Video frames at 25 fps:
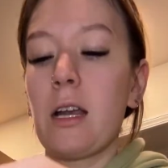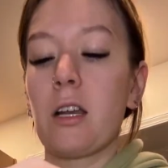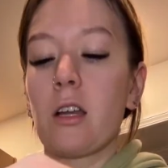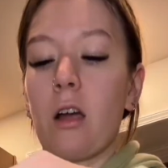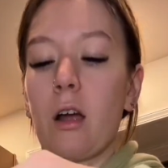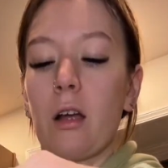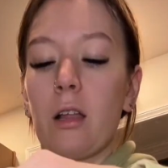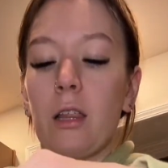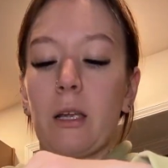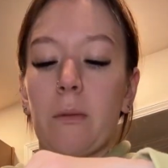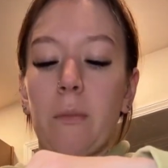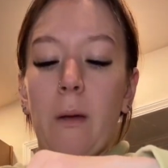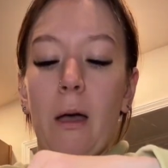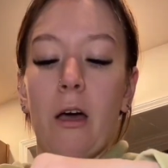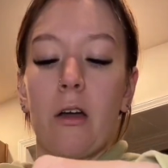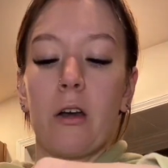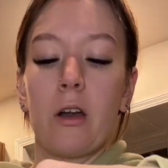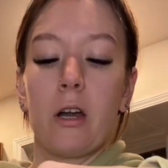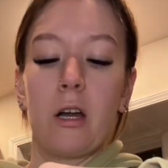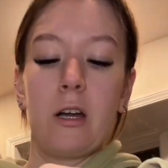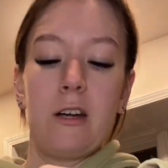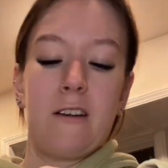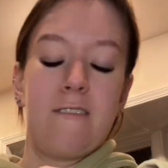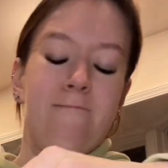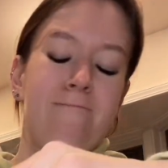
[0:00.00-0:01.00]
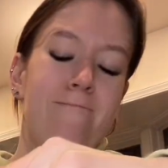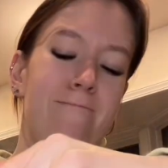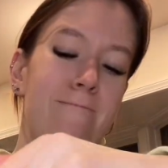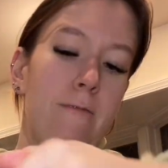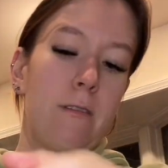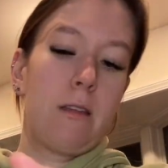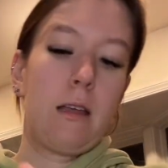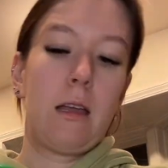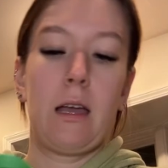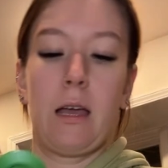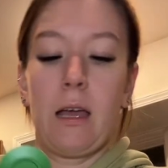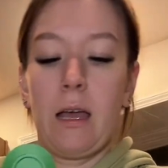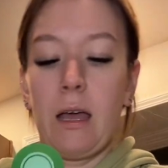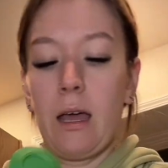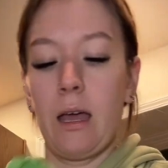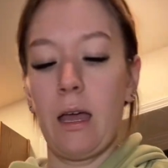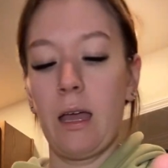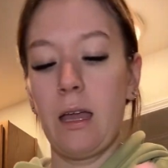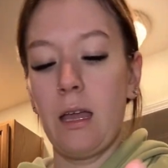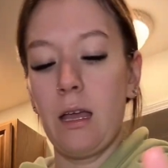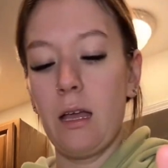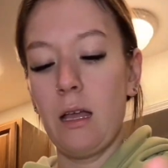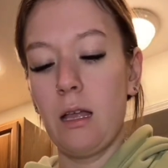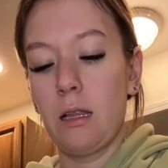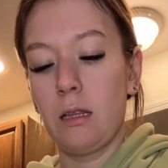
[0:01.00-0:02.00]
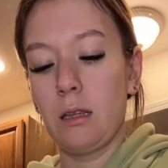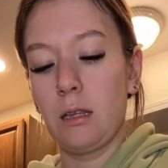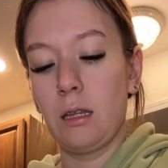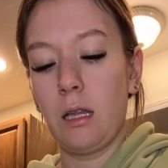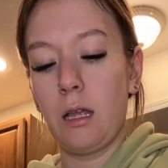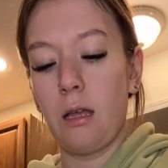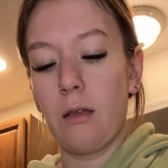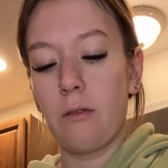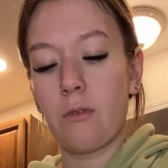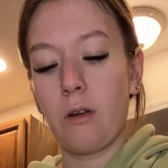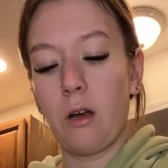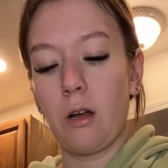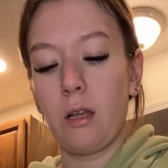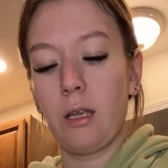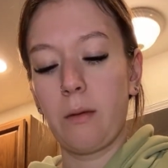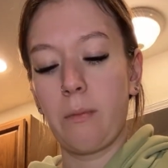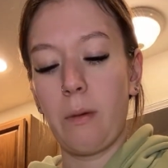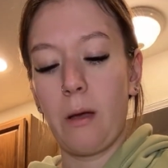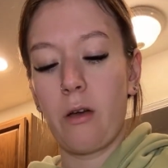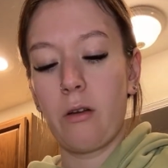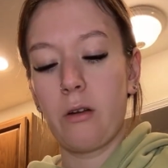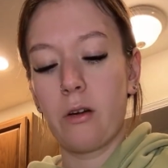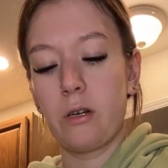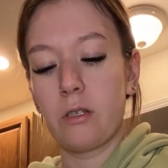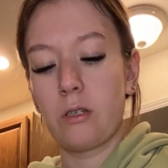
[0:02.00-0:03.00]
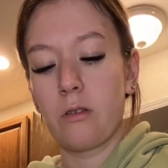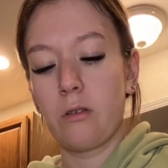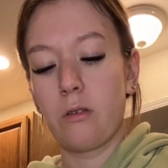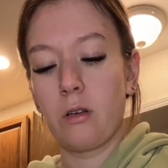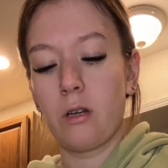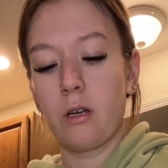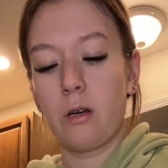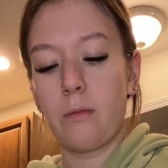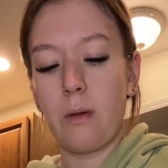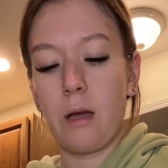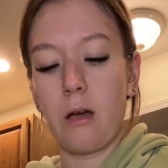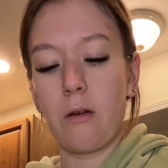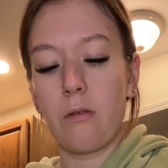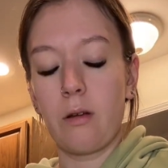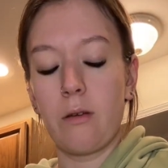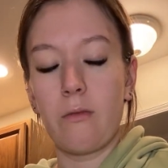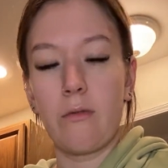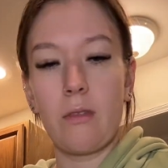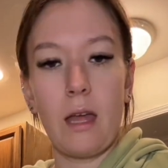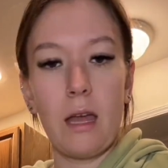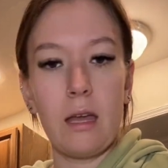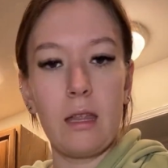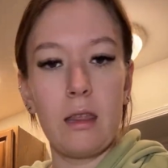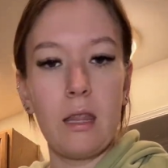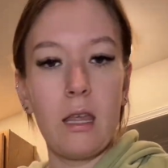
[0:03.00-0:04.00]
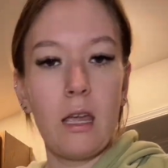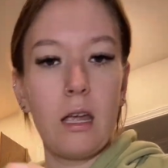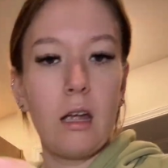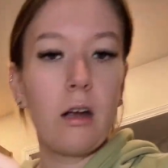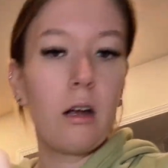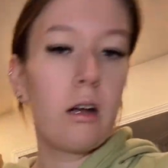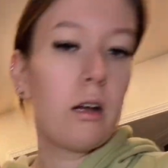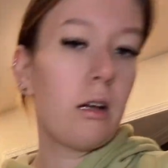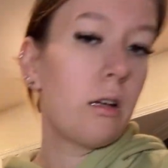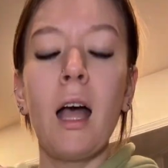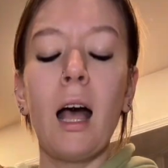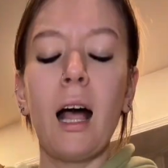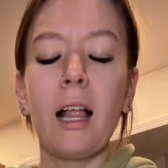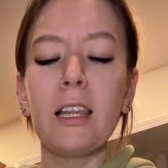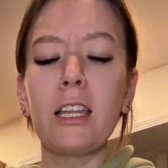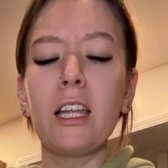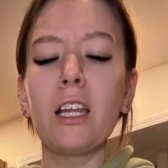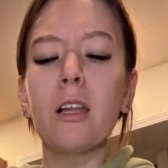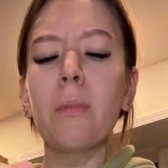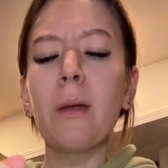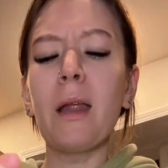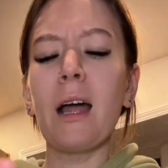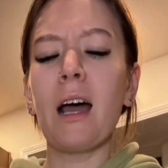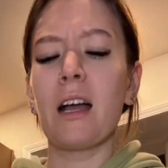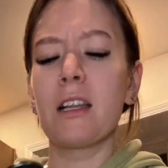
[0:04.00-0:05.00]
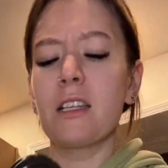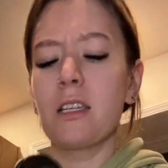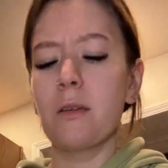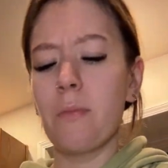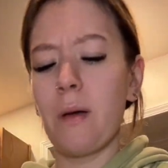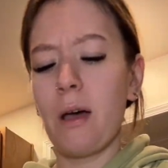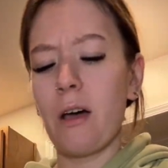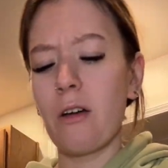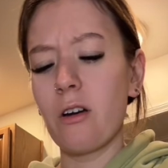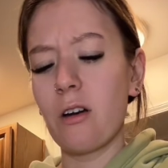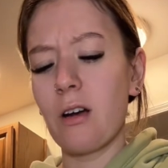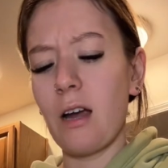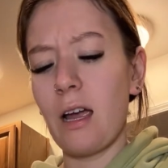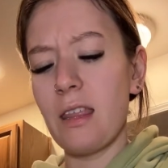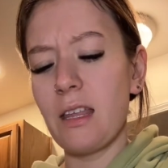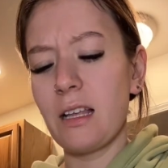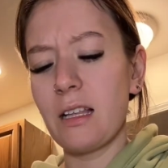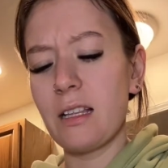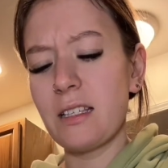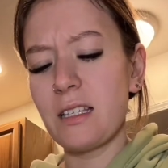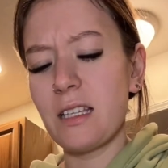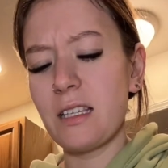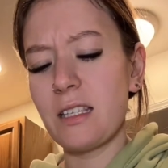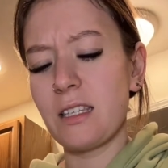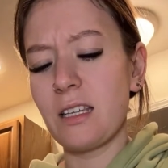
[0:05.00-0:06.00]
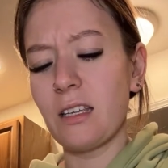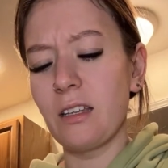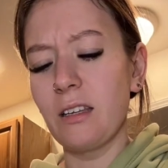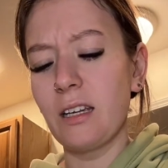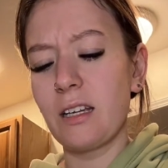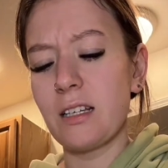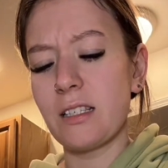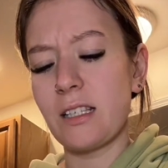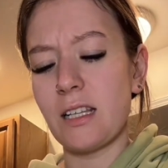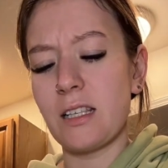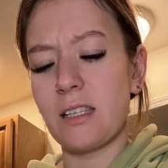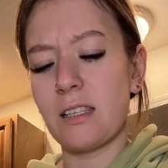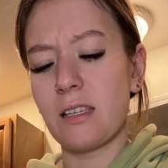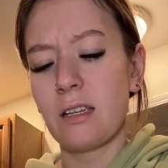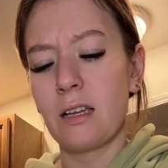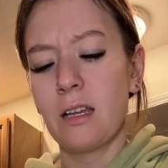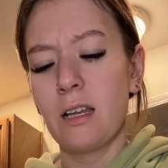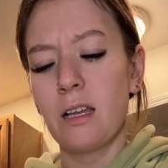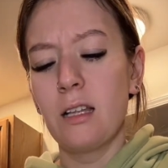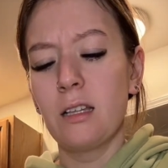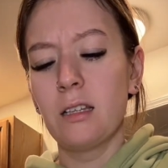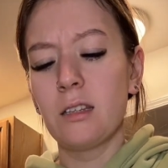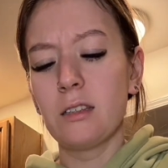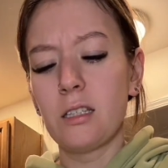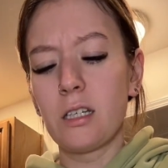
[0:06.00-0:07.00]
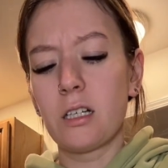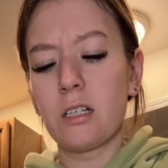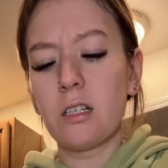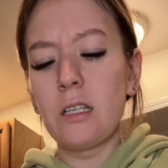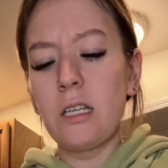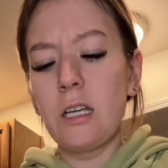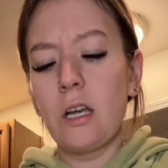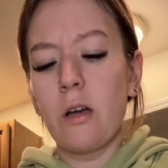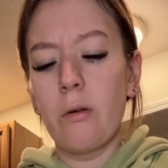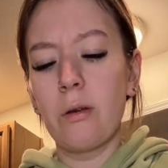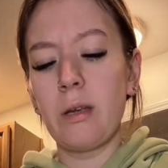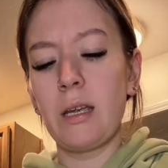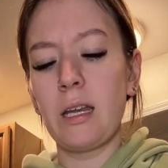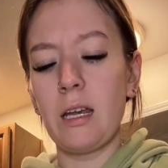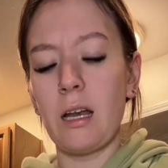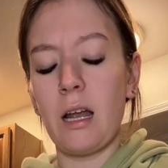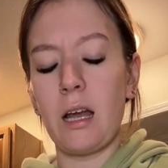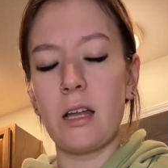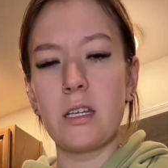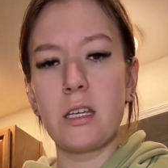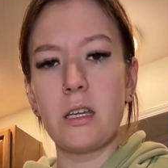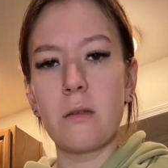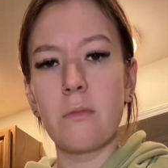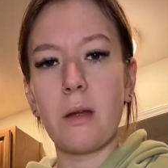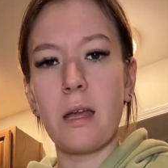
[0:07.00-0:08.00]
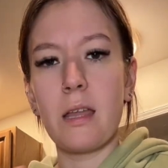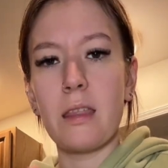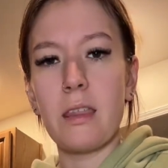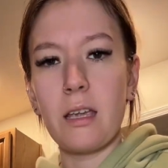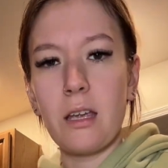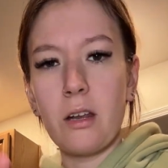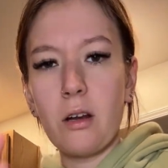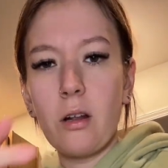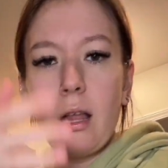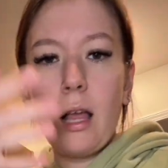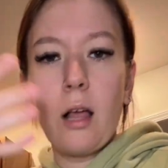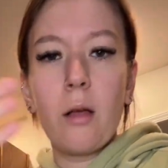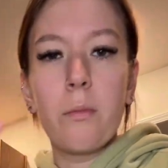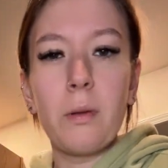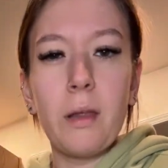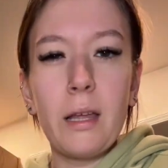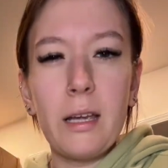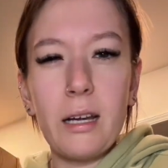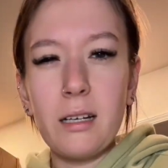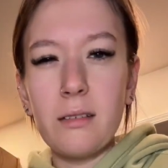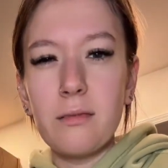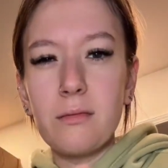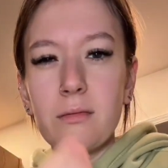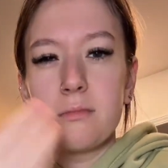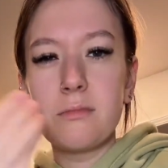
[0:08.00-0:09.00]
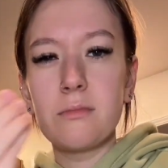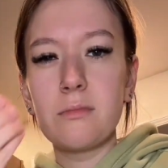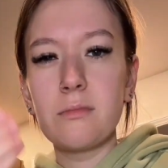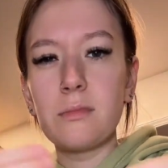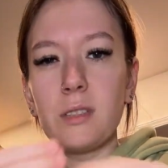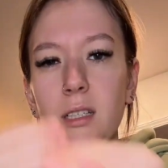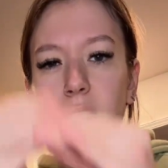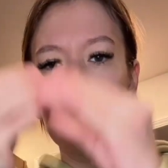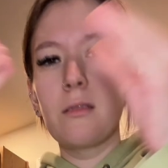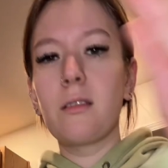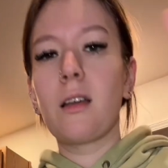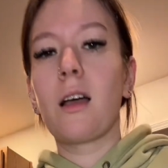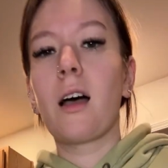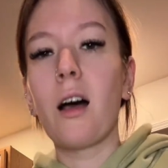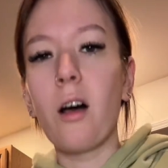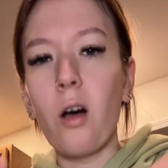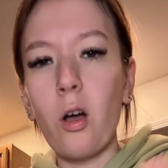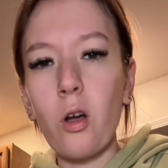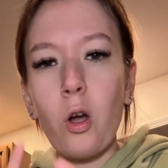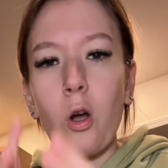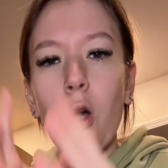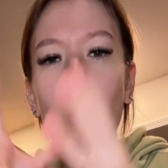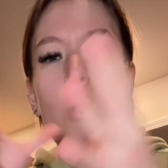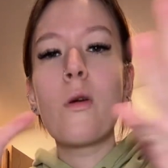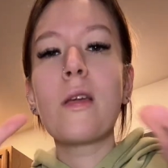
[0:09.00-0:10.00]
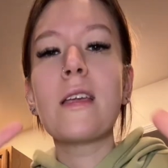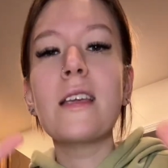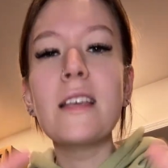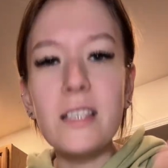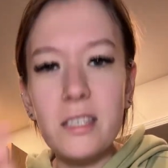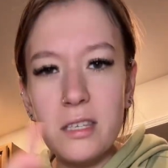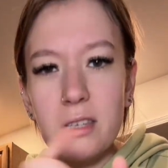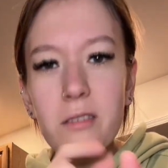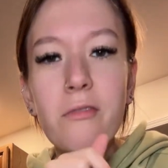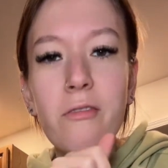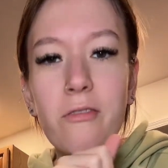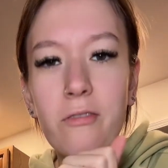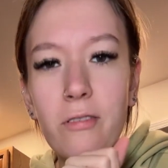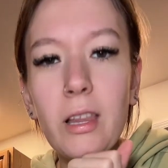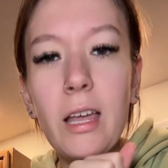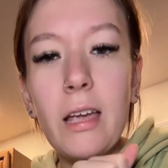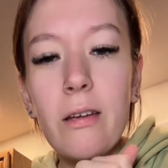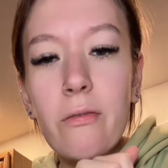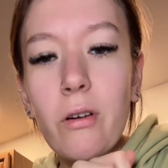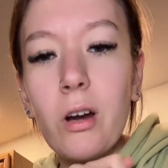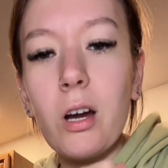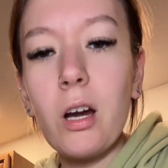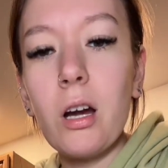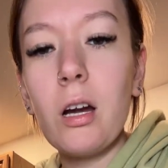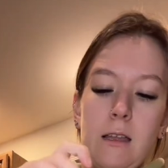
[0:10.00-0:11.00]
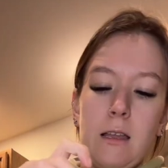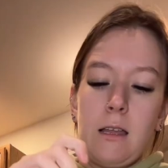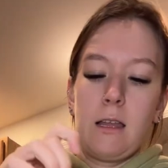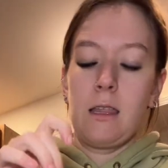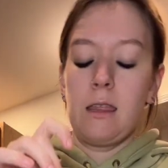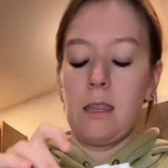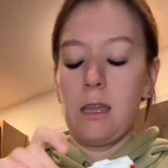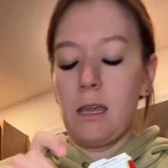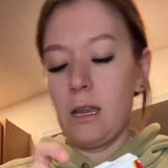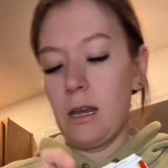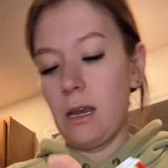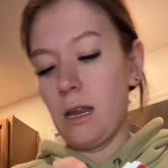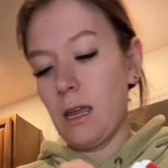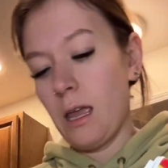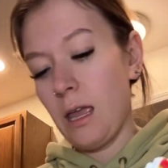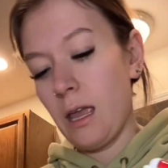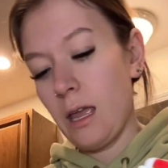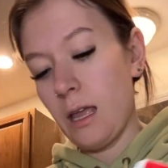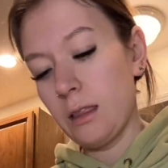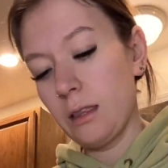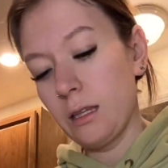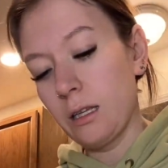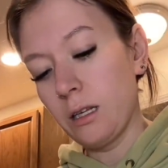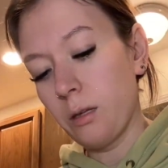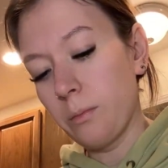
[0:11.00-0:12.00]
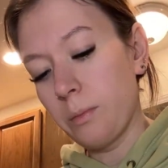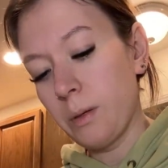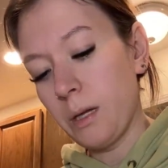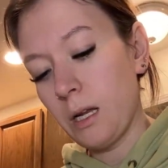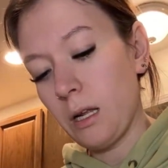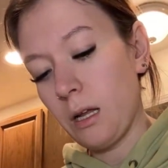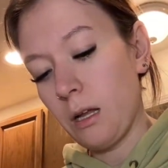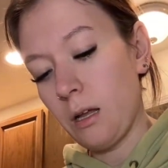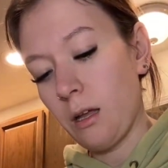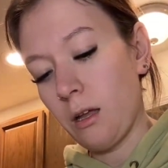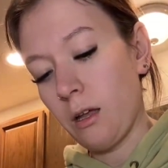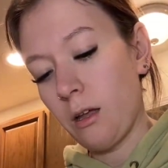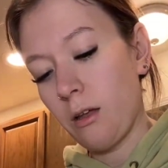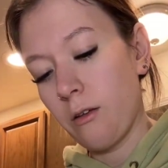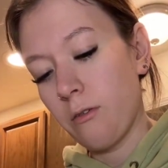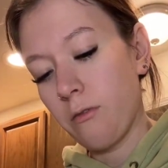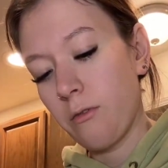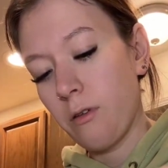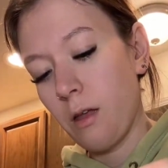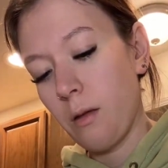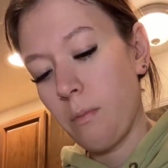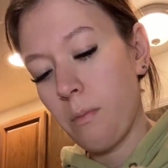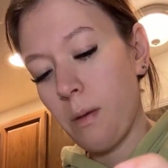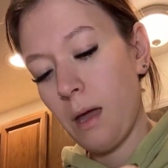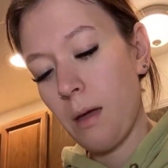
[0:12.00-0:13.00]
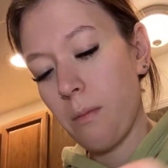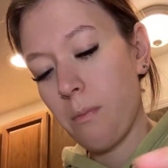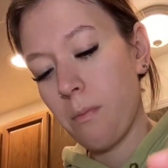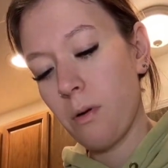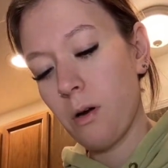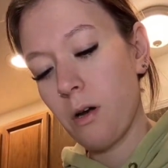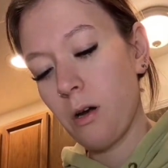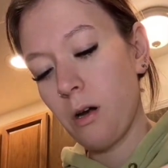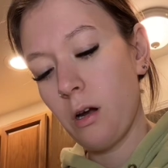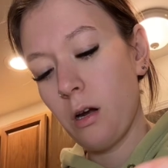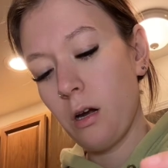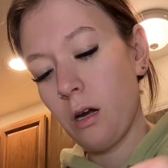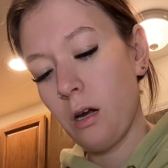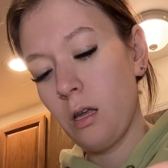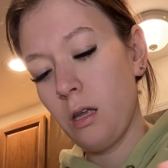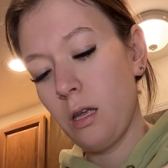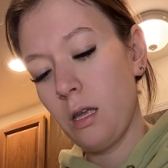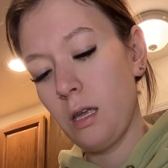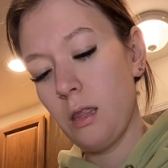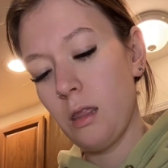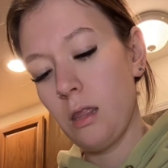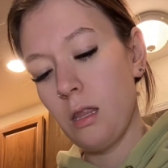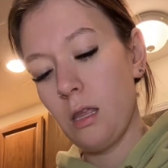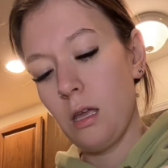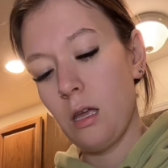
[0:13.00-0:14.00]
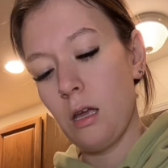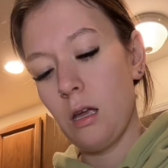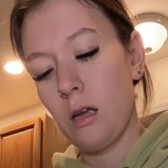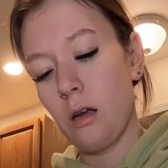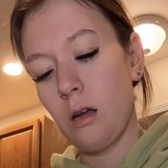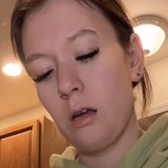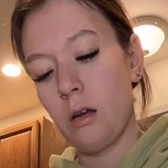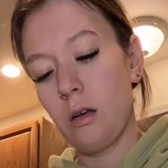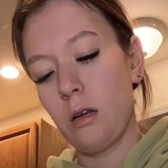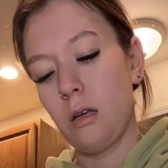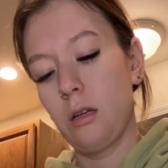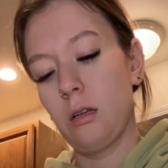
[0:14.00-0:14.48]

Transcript: Garlic powder. I love garlic powder, so a good amount of that in there. A little bit of onion powder. I think this is silly because it's literally going in an onion, but I think it'll help like a cohesive flavor. And then a little bit of pepper in there.